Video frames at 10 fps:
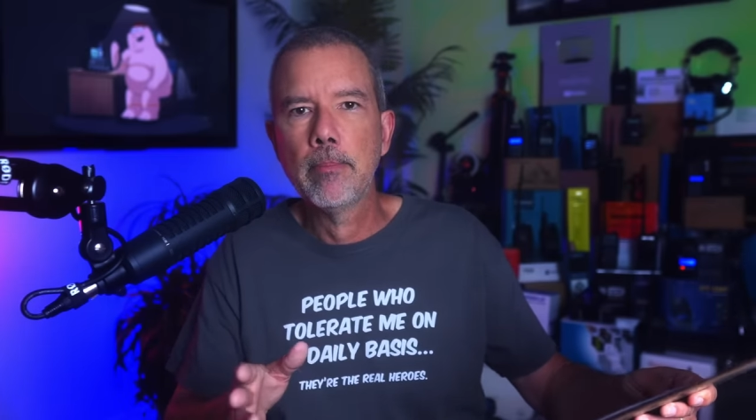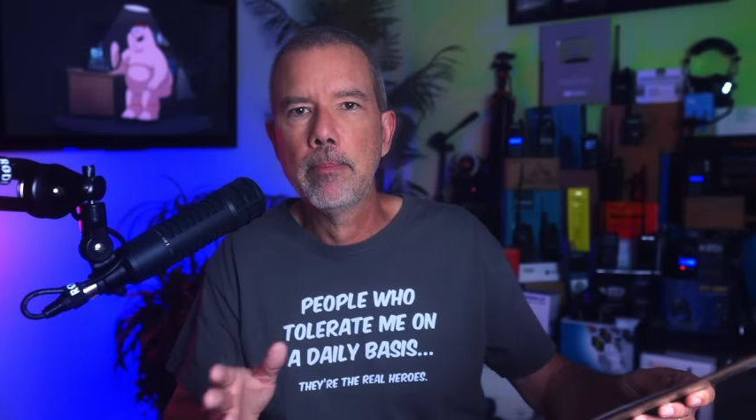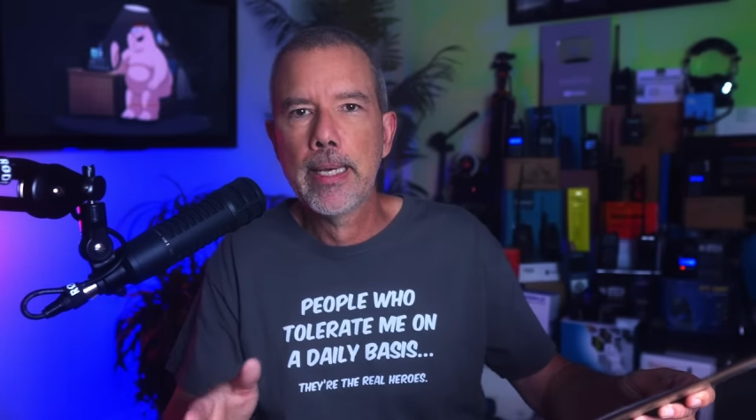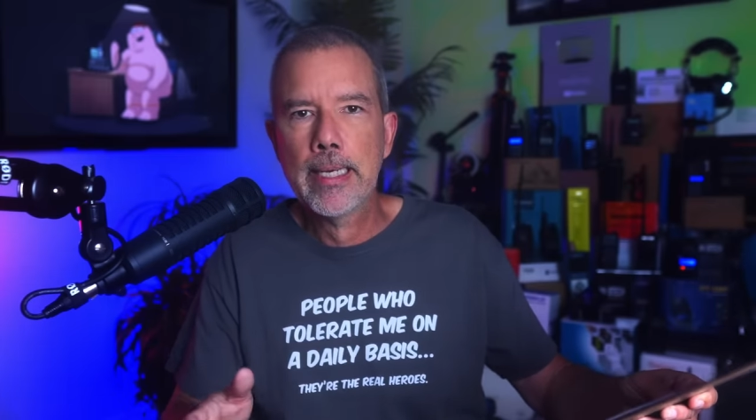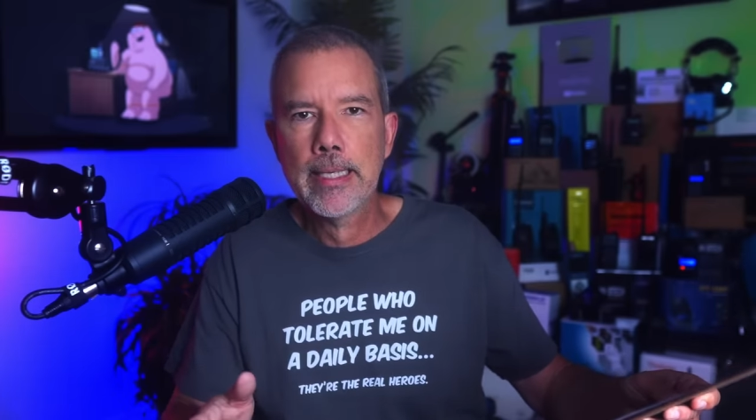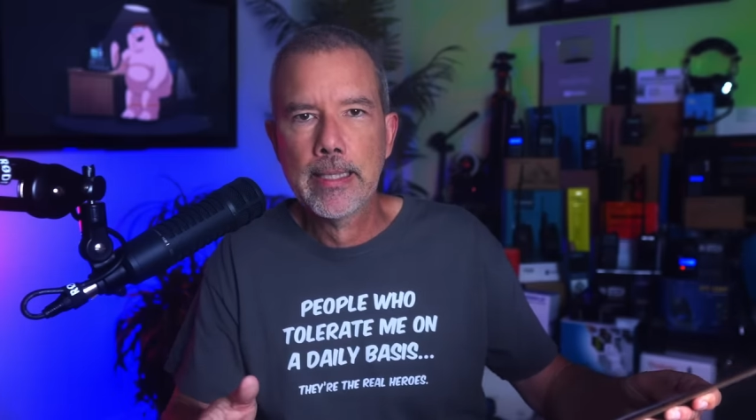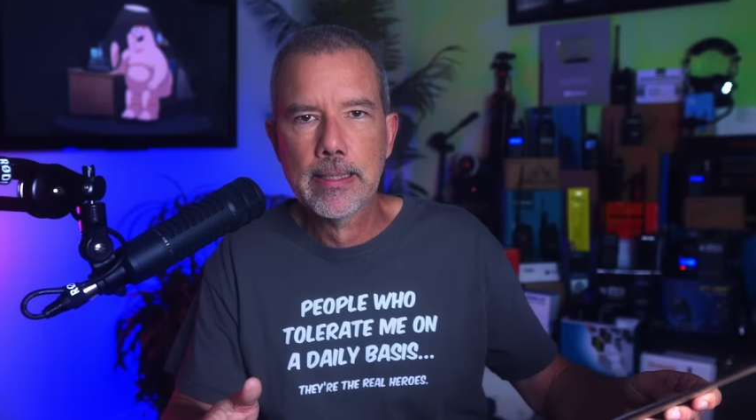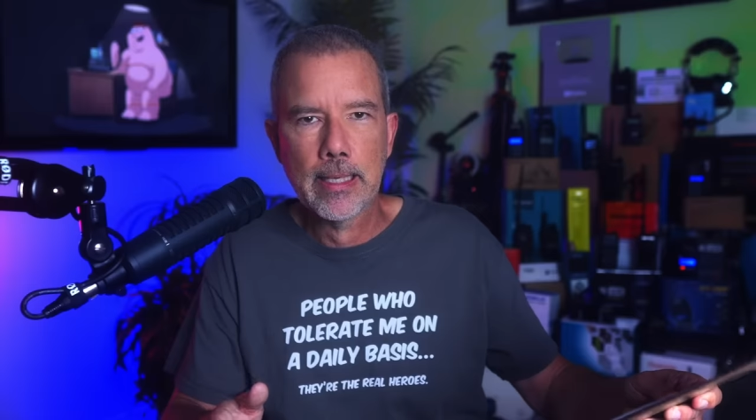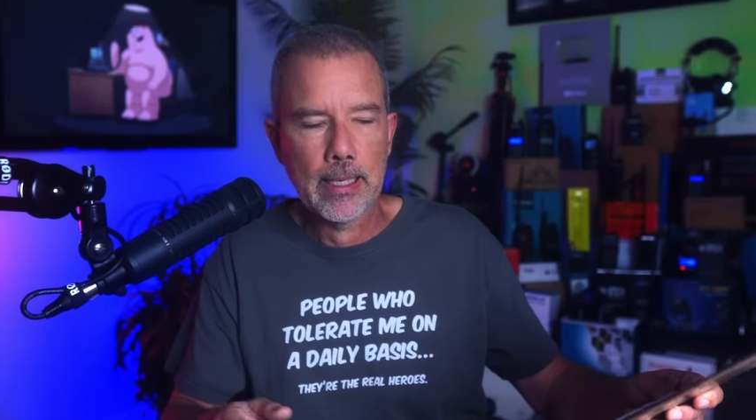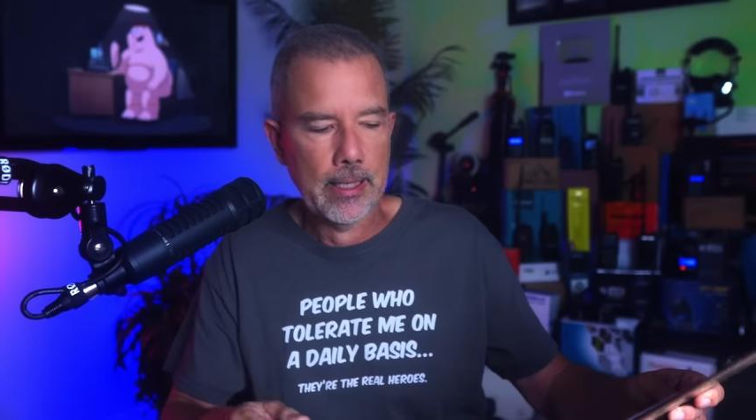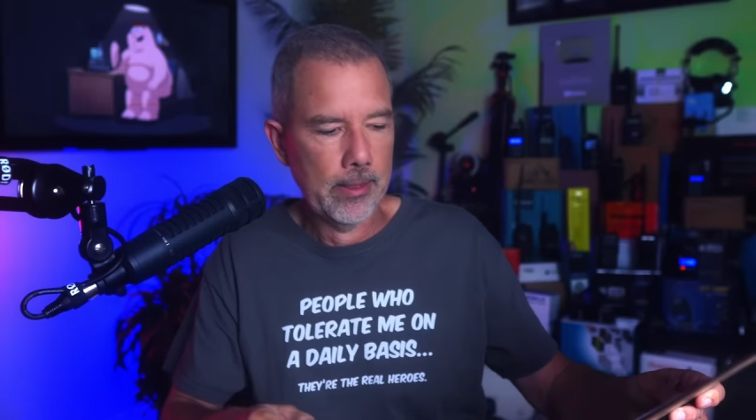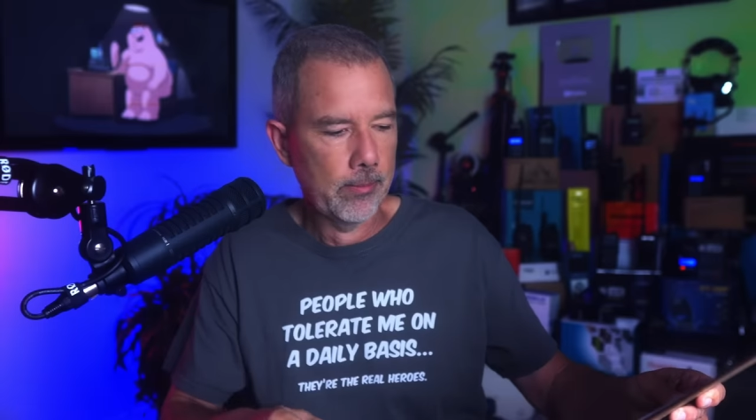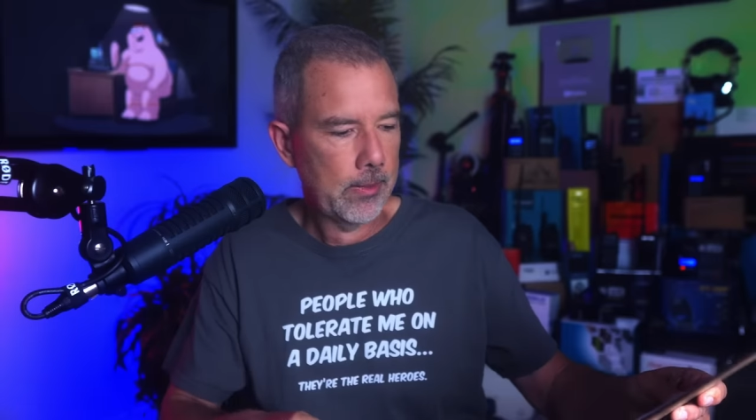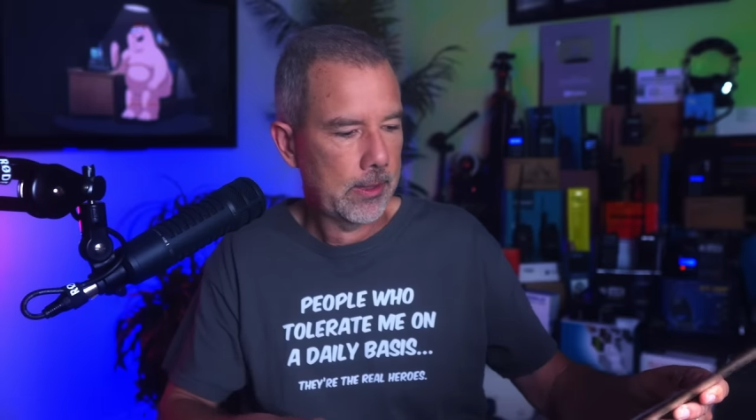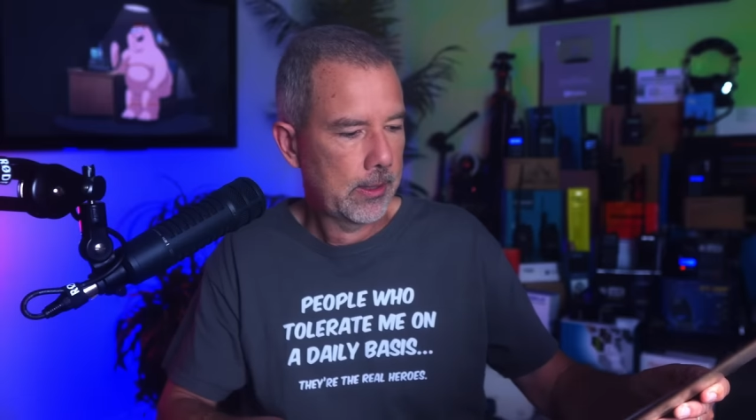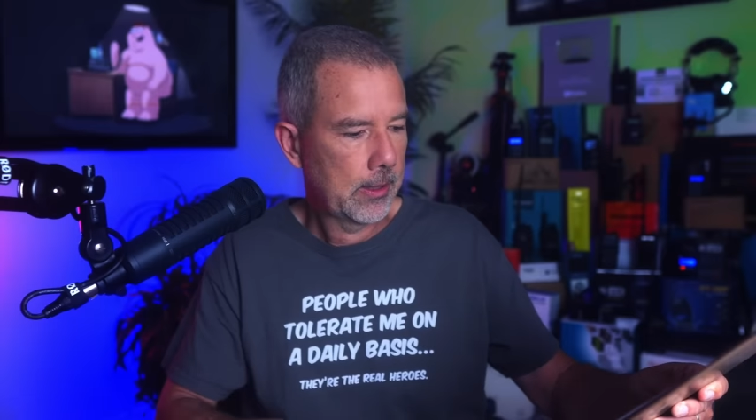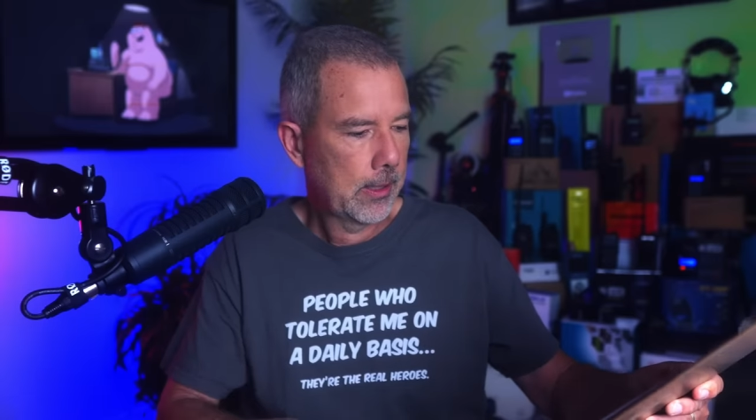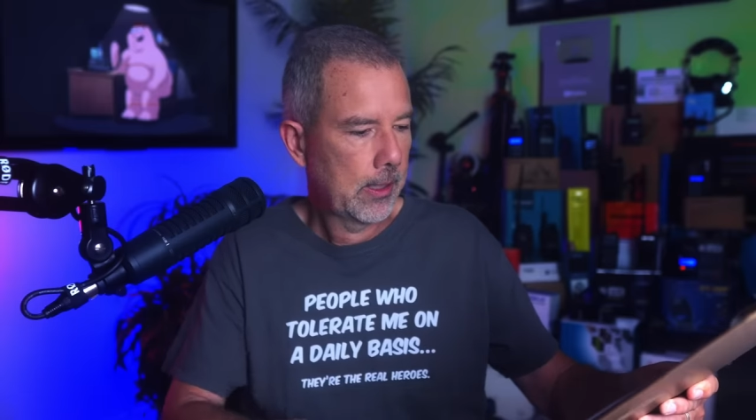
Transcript: many times